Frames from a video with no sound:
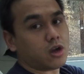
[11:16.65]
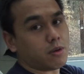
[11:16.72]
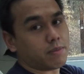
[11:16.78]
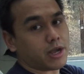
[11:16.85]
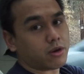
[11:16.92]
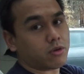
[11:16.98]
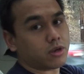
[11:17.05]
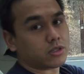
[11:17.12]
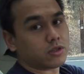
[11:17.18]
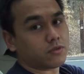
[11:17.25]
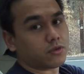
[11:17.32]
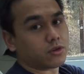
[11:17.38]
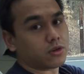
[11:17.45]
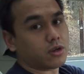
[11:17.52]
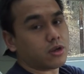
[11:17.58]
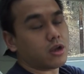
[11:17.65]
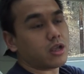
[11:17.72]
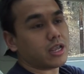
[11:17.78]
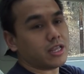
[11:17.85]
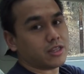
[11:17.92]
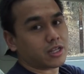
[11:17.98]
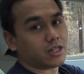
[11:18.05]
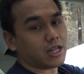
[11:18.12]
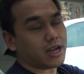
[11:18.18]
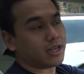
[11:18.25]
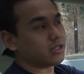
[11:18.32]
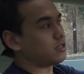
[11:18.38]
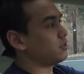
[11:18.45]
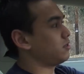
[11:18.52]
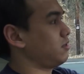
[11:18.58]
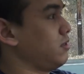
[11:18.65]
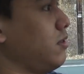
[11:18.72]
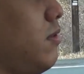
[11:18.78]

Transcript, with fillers: compact crossover in the class.